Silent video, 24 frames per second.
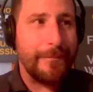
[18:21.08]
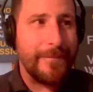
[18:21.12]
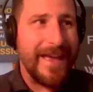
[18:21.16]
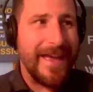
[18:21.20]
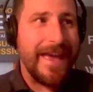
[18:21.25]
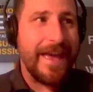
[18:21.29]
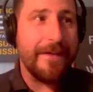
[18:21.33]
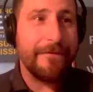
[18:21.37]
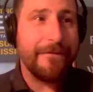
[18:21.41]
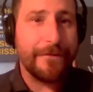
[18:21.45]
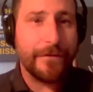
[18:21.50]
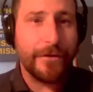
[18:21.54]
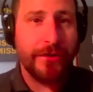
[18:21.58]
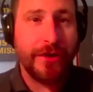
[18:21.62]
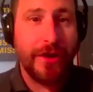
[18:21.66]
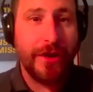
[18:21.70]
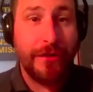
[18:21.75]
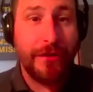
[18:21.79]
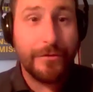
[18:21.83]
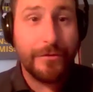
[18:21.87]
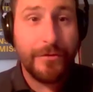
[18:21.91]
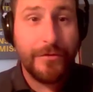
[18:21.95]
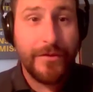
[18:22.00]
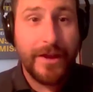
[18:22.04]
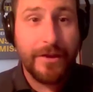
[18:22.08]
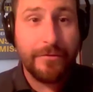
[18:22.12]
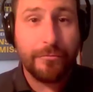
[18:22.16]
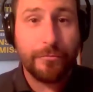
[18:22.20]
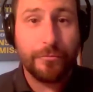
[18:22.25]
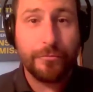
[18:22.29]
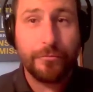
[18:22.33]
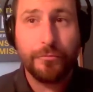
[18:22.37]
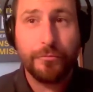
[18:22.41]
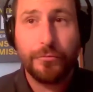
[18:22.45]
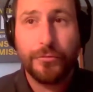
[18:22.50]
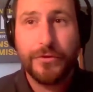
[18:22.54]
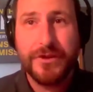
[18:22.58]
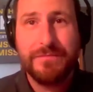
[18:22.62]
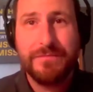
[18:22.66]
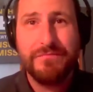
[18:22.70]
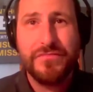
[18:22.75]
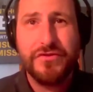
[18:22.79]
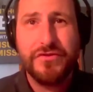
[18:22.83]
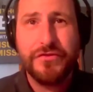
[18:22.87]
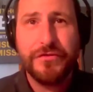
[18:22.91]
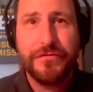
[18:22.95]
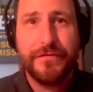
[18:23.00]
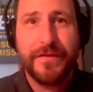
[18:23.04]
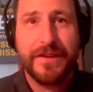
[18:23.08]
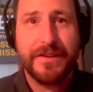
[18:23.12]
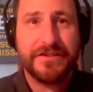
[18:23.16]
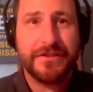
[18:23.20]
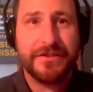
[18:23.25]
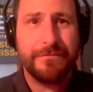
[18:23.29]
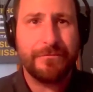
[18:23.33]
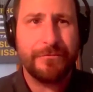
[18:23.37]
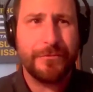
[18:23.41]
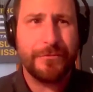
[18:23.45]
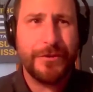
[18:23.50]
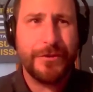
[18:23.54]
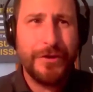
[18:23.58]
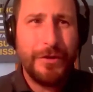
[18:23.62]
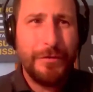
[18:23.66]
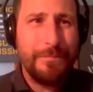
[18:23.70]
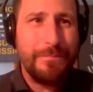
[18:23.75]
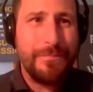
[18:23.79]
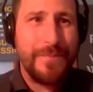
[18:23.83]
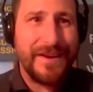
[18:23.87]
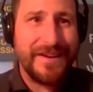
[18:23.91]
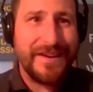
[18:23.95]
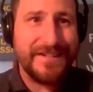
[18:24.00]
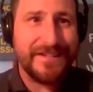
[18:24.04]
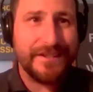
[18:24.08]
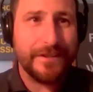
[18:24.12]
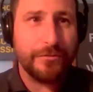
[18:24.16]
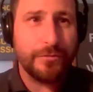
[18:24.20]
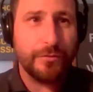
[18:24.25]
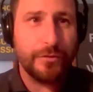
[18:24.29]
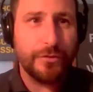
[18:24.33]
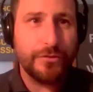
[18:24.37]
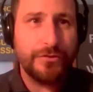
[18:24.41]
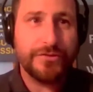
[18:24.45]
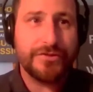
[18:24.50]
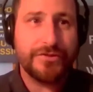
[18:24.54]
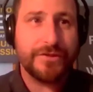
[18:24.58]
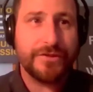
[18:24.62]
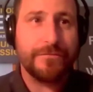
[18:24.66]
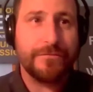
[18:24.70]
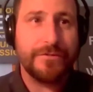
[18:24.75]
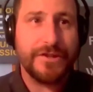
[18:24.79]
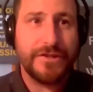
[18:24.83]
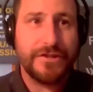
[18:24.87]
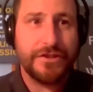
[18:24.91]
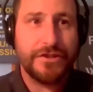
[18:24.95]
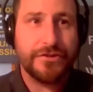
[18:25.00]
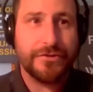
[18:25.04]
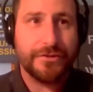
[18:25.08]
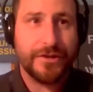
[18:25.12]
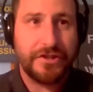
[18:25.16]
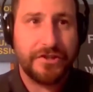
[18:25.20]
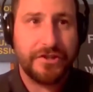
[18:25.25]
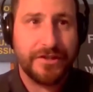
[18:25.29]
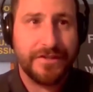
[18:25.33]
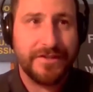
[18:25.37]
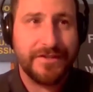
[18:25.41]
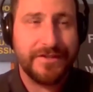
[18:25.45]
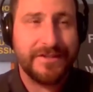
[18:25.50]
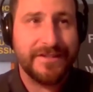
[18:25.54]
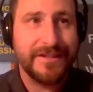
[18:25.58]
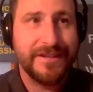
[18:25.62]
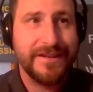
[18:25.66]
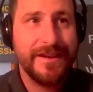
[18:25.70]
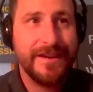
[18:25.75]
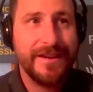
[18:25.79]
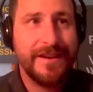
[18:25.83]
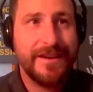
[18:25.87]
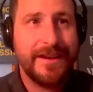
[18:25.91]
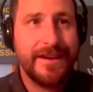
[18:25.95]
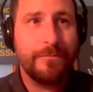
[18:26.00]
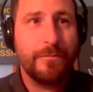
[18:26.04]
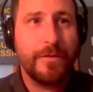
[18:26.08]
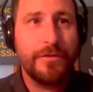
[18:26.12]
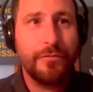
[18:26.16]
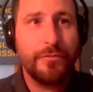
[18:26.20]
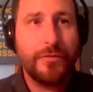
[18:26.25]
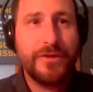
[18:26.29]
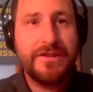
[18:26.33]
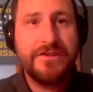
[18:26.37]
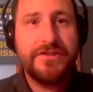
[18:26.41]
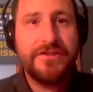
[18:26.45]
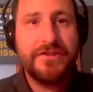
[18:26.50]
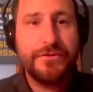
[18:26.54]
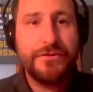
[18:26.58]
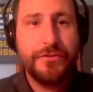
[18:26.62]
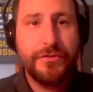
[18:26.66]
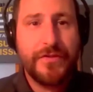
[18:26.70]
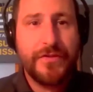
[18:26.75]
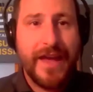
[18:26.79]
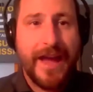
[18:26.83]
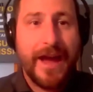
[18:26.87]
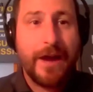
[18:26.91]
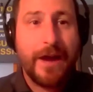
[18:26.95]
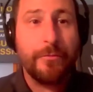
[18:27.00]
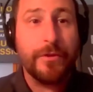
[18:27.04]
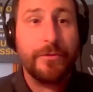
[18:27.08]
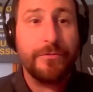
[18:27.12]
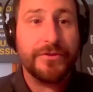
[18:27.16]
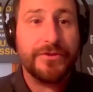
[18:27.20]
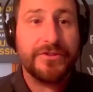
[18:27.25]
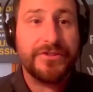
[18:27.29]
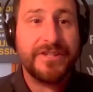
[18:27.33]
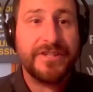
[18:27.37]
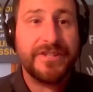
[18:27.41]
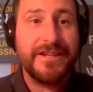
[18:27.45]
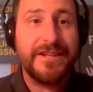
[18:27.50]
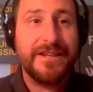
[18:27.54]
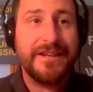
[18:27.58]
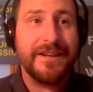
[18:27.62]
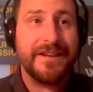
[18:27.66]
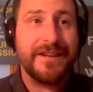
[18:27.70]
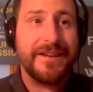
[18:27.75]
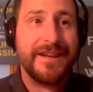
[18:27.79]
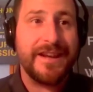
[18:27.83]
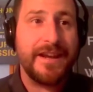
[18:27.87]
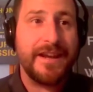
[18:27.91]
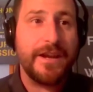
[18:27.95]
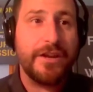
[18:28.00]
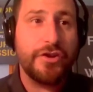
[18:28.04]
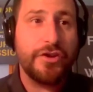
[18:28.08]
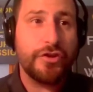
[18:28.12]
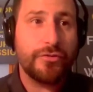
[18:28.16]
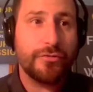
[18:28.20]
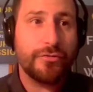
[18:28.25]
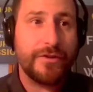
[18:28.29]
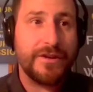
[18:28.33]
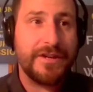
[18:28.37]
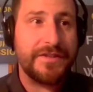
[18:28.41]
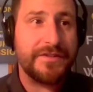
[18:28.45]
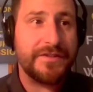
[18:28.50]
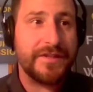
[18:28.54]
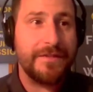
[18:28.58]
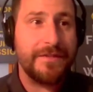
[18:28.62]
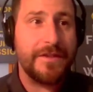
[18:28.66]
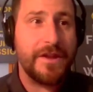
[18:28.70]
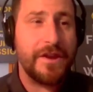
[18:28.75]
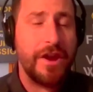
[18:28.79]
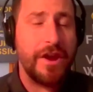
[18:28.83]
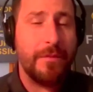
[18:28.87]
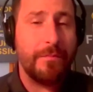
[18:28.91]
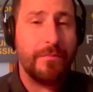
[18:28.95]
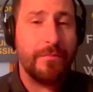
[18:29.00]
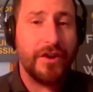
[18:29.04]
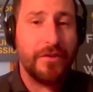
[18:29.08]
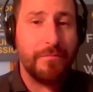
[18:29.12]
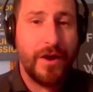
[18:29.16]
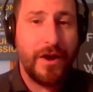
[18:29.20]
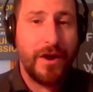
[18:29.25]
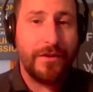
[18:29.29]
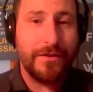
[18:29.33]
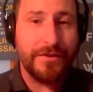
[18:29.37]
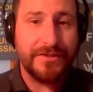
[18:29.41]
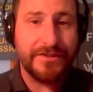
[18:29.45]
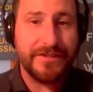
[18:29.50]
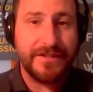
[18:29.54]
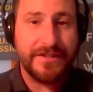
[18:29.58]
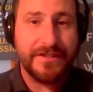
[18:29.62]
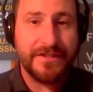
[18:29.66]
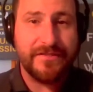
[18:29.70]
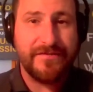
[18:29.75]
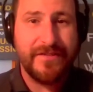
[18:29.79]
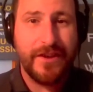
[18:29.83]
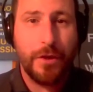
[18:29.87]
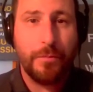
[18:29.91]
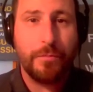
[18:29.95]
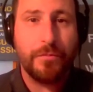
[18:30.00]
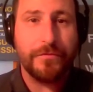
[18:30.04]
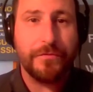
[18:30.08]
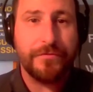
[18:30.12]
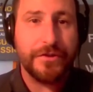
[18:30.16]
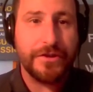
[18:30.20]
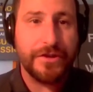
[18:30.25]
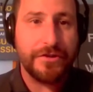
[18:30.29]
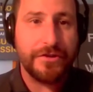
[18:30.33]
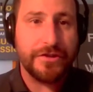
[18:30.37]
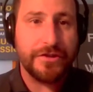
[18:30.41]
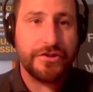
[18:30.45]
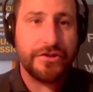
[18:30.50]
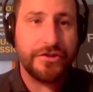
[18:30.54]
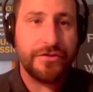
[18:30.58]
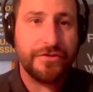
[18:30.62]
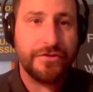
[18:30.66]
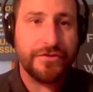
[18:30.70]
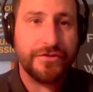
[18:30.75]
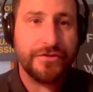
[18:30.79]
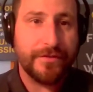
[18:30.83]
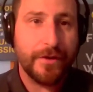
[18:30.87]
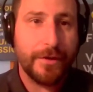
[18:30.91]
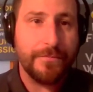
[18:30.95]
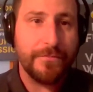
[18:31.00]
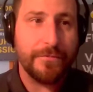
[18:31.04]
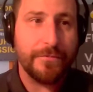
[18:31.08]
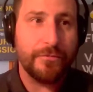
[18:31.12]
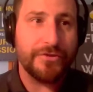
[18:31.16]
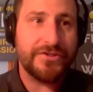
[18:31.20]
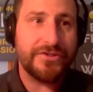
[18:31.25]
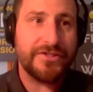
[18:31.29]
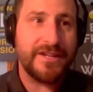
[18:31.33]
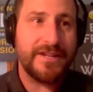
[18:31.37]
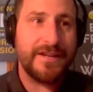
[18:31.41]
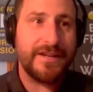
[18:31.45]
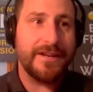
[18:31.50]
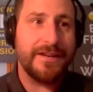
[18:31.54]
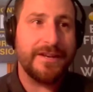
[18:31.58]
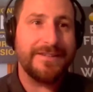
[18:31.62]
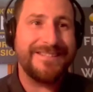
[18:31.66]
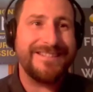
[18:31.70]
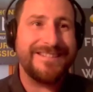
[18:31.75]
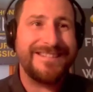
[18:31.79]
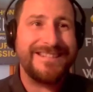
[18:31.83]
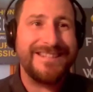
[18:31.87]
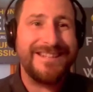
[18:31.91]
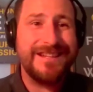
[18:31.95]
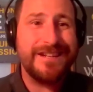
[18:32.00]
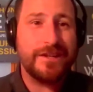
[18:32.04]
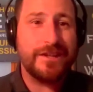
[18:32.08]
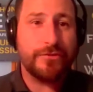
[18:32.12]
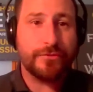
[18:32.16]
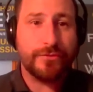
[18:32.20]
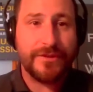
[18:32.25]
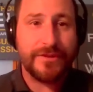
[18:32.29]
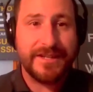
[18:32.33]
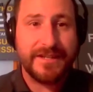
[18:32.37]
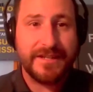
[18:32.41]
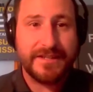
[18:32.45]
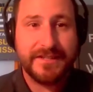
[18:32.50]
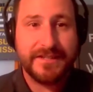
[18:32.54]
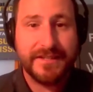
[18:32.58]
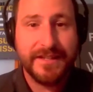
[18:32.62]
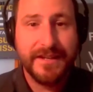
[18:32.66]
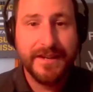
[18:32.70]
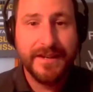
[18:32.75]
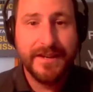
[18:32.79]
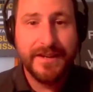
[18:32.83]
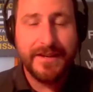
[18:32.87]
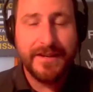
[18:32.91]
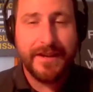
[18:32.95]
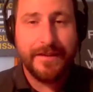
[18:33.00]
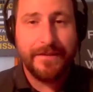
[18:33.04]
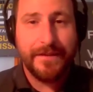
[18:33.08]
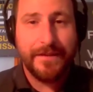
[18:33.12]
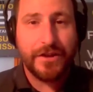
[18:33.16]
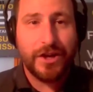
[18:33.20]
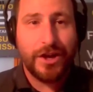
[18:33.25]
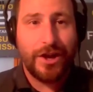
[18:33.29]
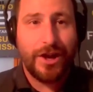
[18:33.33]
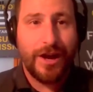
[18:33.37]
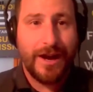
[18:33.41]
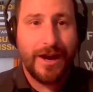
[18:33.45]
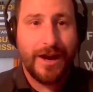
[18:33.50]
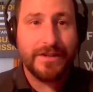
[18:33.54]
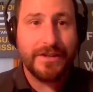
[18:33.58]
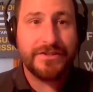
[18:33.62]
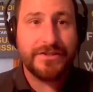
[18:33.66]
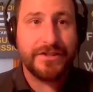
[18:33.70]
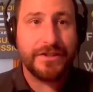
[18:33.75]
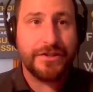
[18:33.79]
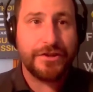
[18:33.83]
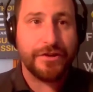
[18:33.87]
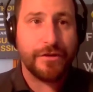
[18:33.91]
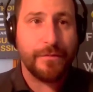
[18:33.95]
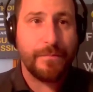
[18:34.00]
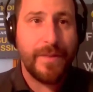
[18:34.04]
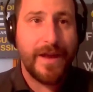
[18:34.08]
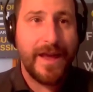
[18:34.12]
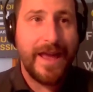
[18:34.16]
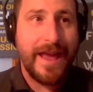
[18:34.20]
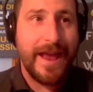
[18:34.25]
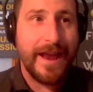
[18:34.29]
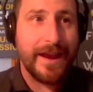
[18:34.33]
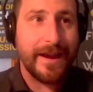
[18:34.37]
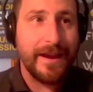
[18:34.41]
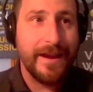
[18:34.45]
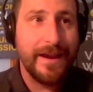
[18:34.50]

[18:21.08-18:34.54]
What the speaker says: effort other than removing some real basic rules and restrictions. And when we do that, we will see an increase in the number of policies available for you to choose from. We will see a decrease in the cost that you're paying.